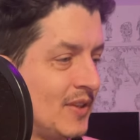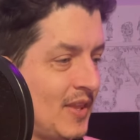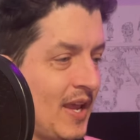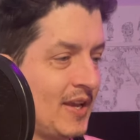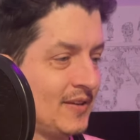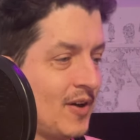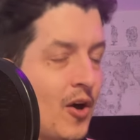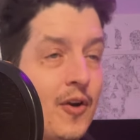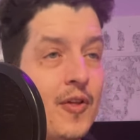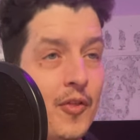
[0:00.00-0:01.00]
They
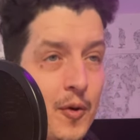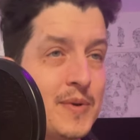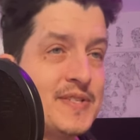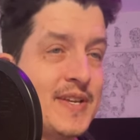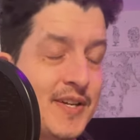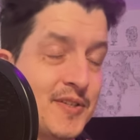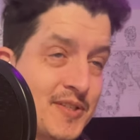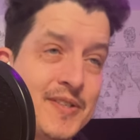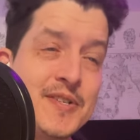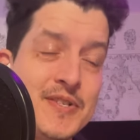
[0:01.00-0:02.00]
are the lowest English
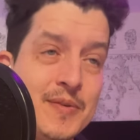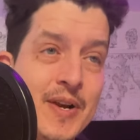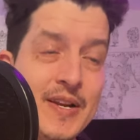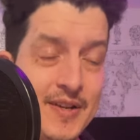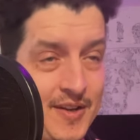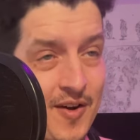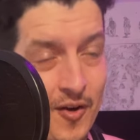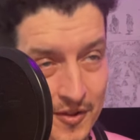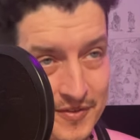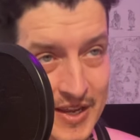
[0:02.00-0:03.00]
literacy rate in
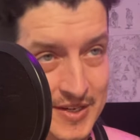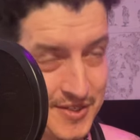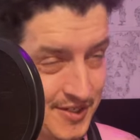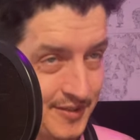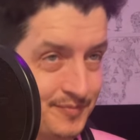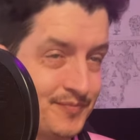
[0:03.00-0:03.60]
all of Asia.